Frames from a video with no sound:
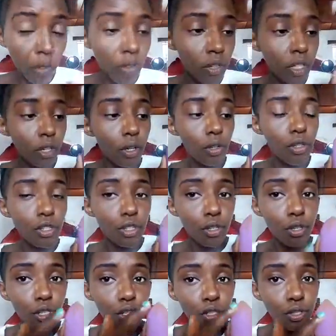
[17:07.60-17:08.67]
On the nose, you're
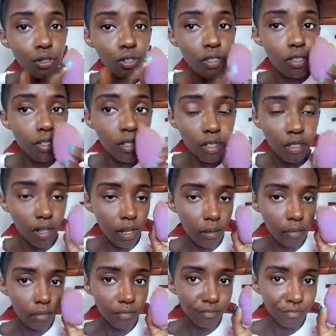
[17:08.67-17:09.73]
going to use
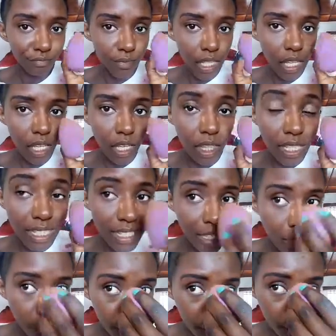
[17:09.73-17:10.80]
the
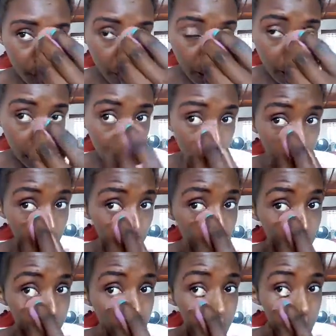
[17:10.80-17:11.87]
tip
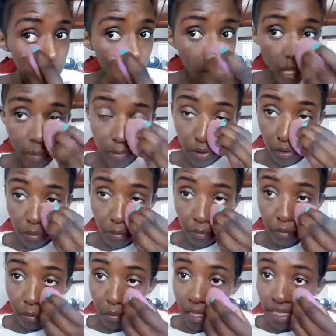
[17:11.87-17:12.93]
because it will absorb
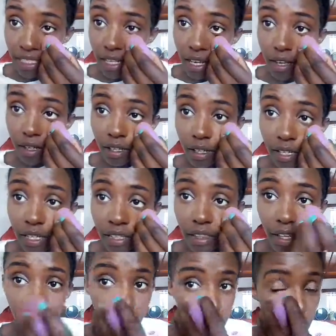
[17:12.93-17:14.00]
better like
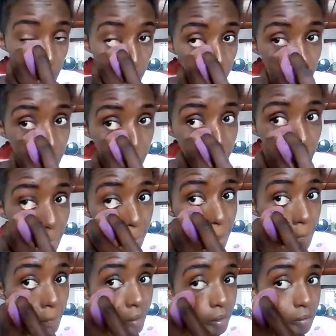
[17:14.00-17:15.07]
that.
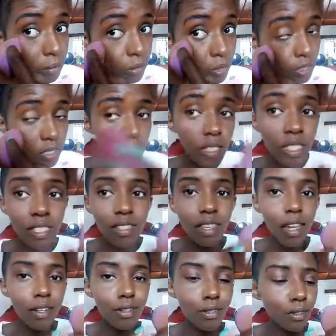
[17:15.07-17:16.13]
Because on this
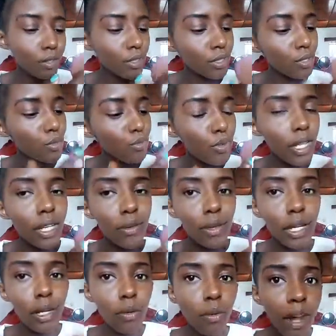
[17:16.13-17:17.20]
side, you know, it's
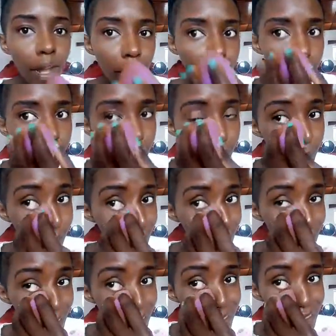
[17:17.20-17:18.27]
really wide.
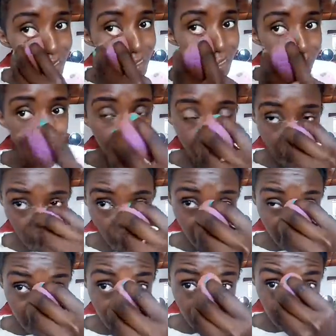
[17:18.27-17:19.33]
It has a wide